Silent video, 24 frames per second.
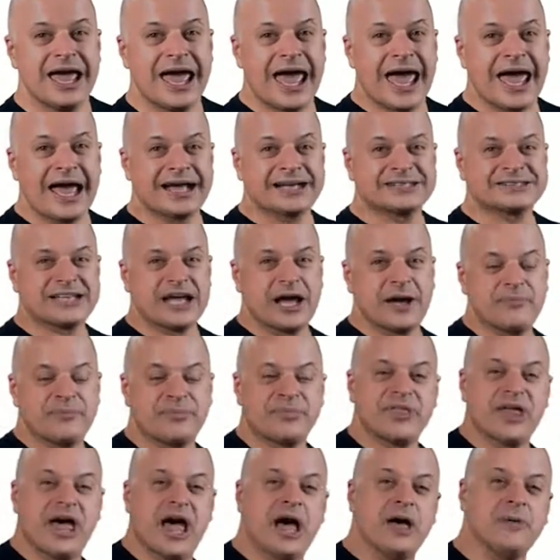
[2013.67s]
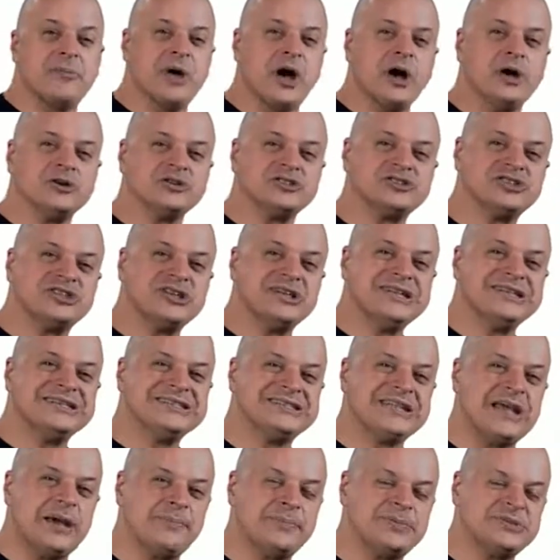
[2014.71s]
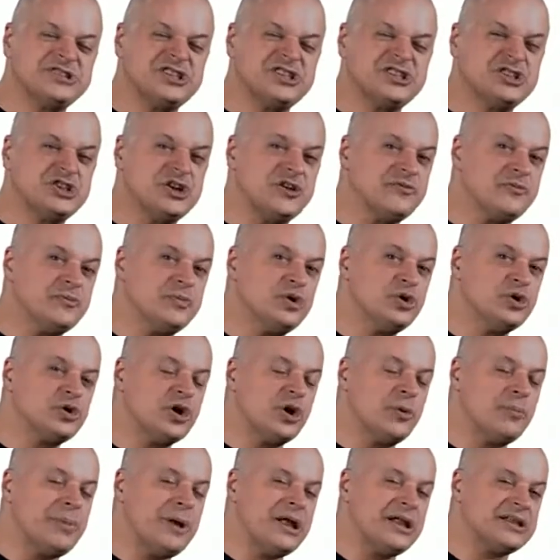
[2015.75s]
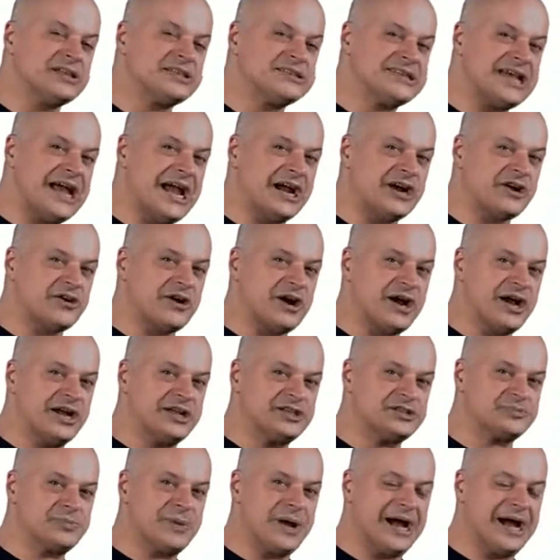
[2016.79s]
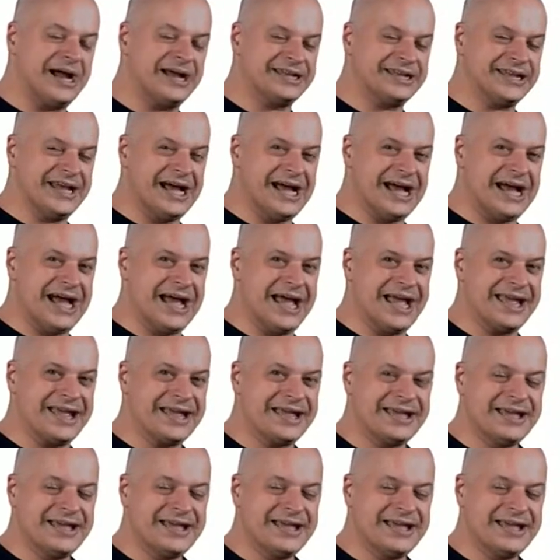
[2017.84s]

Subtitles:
Exophthalmos, deposition of mucopolysaccharides behind the eye.